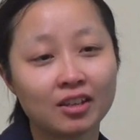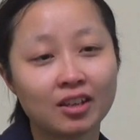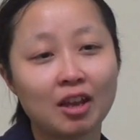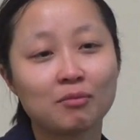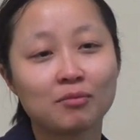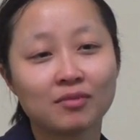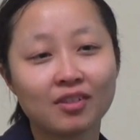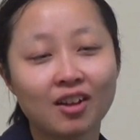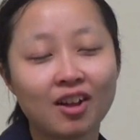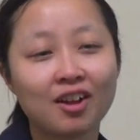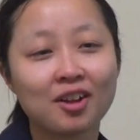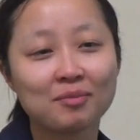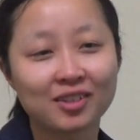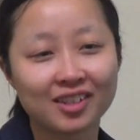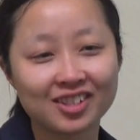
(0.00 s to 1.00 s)
yep,
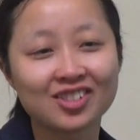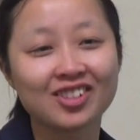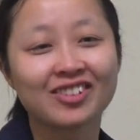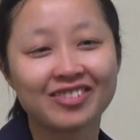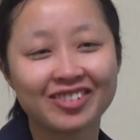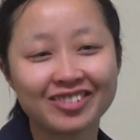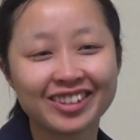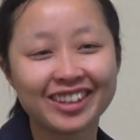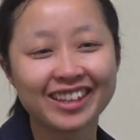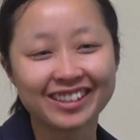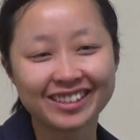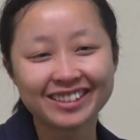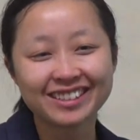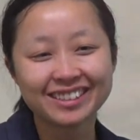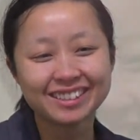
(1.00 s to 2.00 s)
I'm going to do the rural thing.
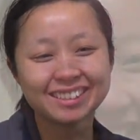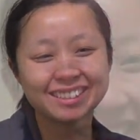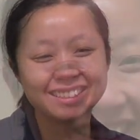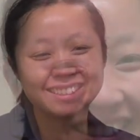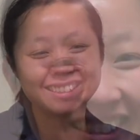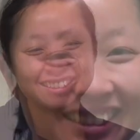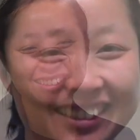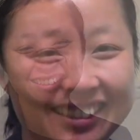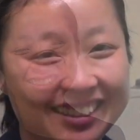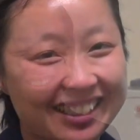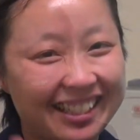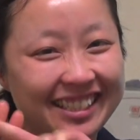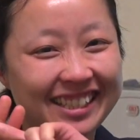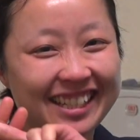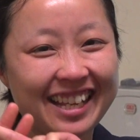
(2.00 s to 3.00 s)

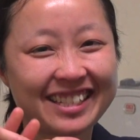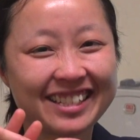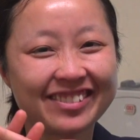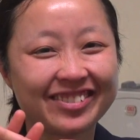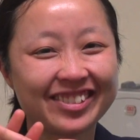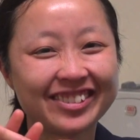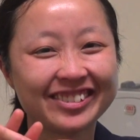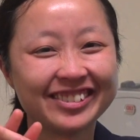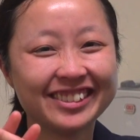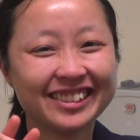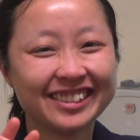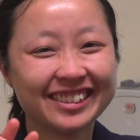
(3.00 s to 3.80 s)
Destination rural.